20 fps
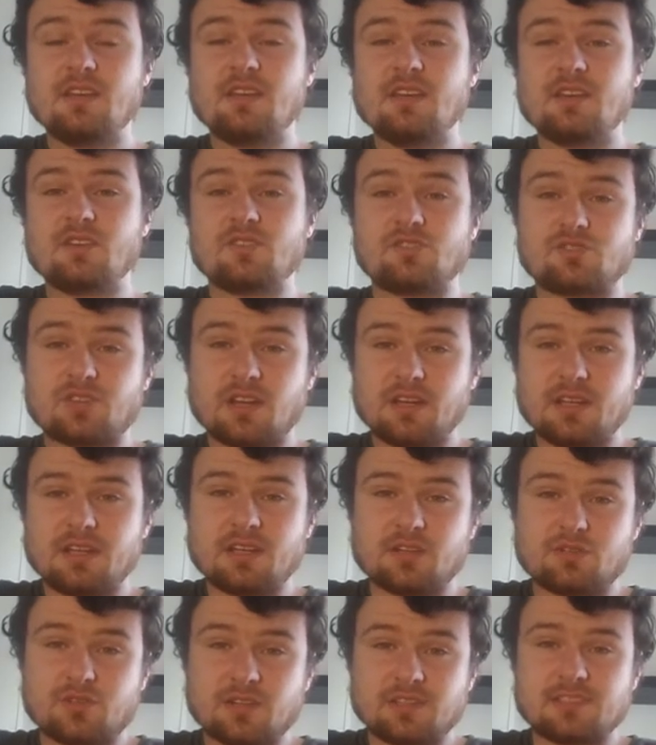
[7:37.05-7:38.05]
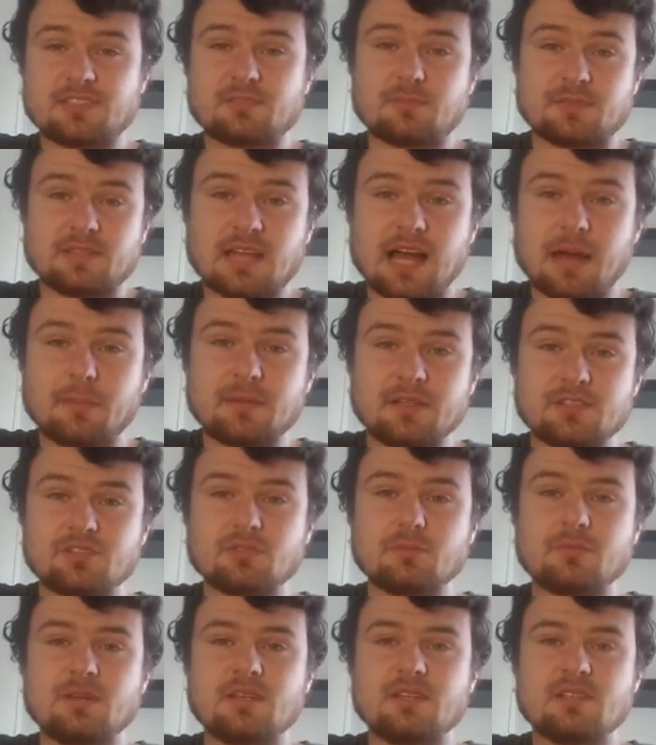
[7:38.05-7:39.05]
because training increases
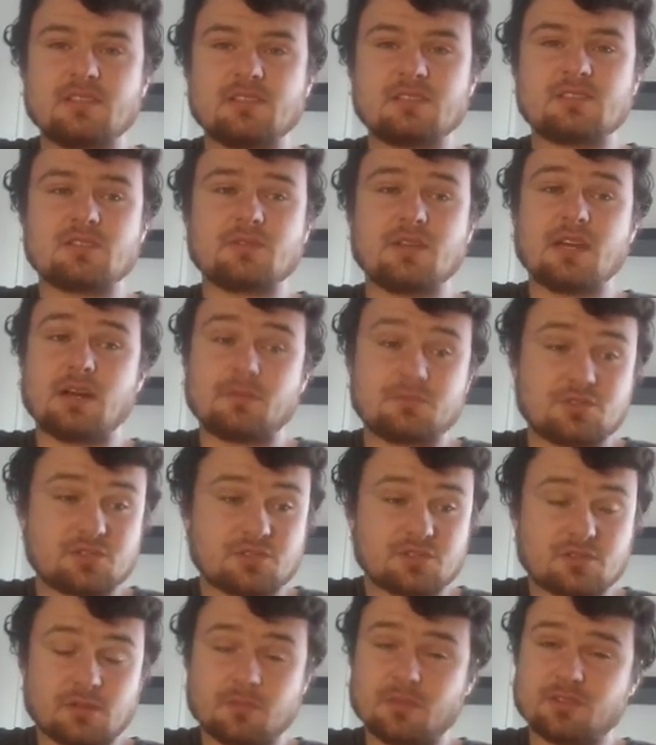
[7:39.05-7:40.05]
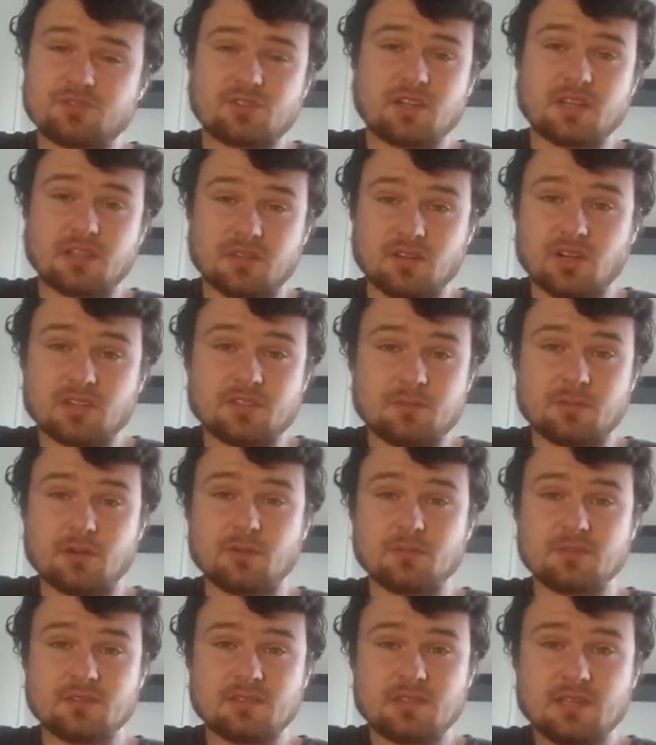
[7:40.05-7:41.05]
metabolism. So yeah, I'm not training at all at the
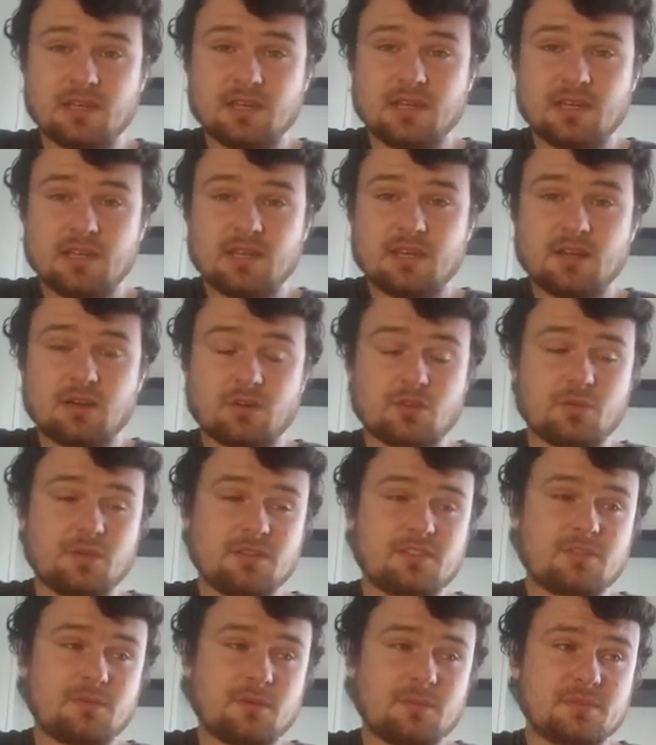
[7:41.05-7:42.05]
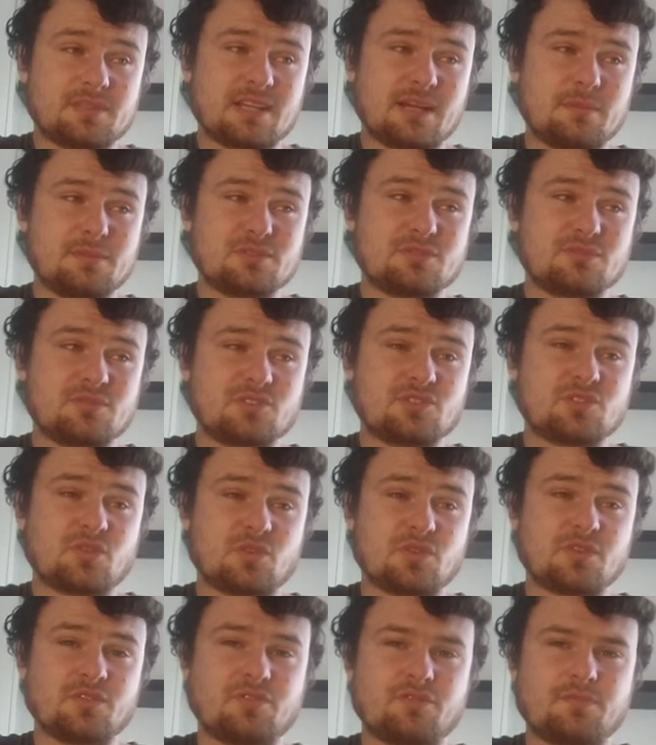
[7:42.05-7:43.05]
moment. I'm gonna wait till my metabolism
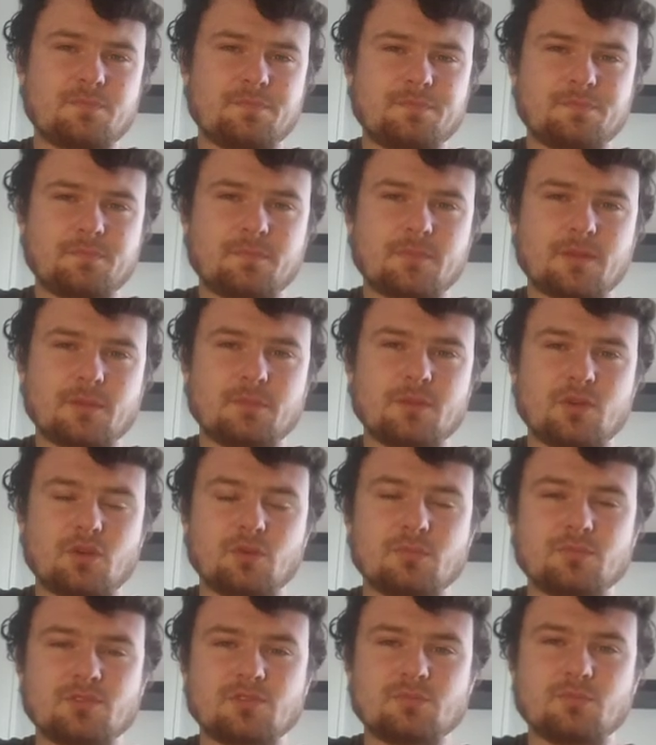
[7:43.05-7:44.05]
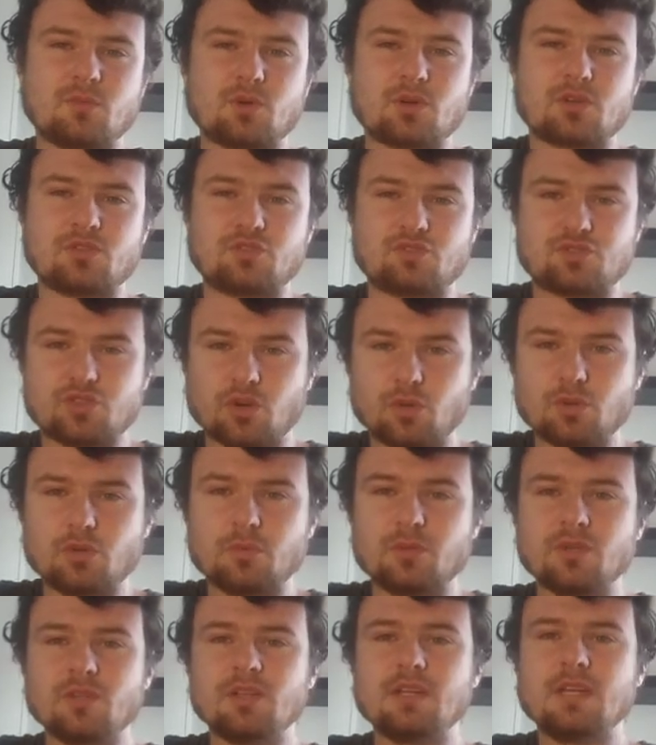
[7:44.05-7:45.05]
sort of becomes more
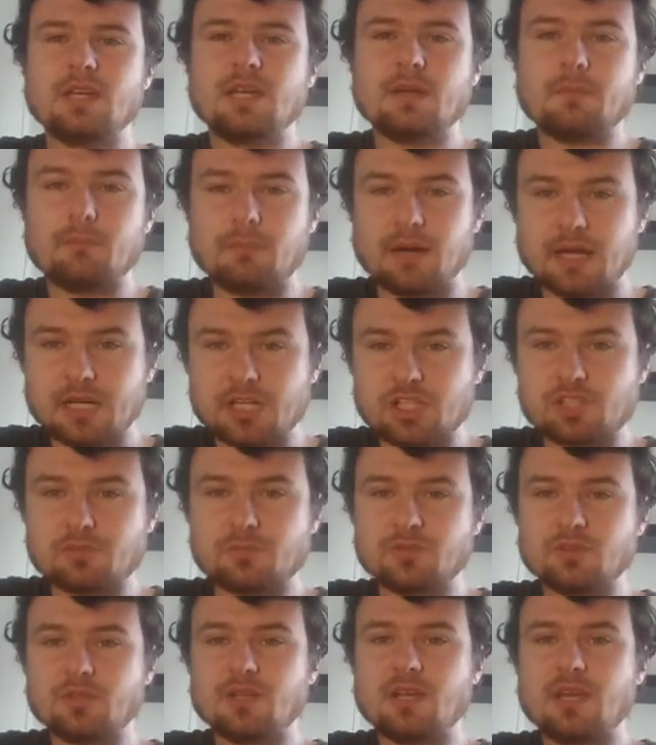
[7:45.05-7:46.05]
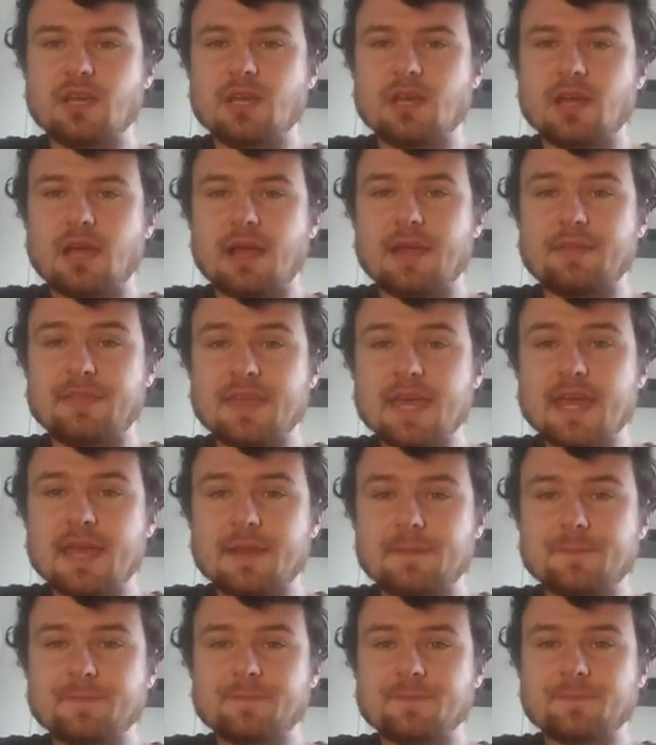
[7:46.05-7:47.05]
controllable, manageable, and
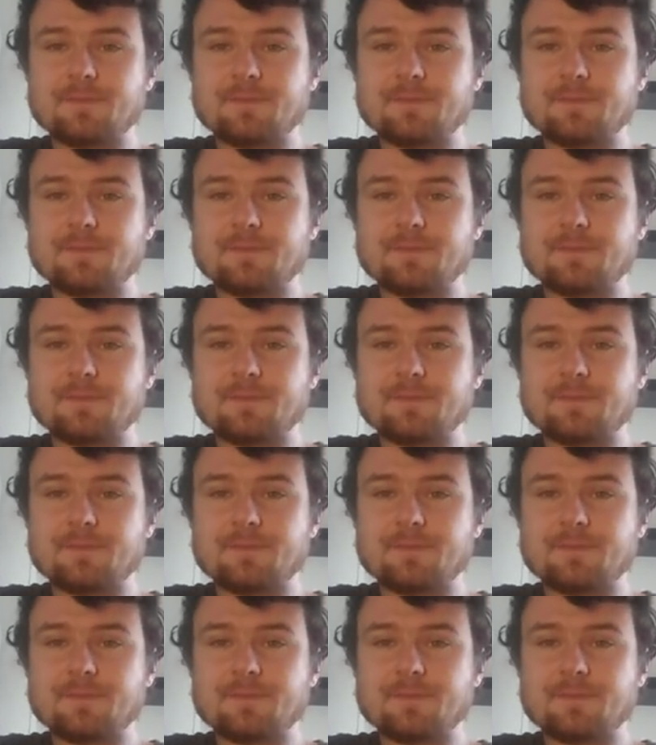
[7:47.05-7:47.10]
then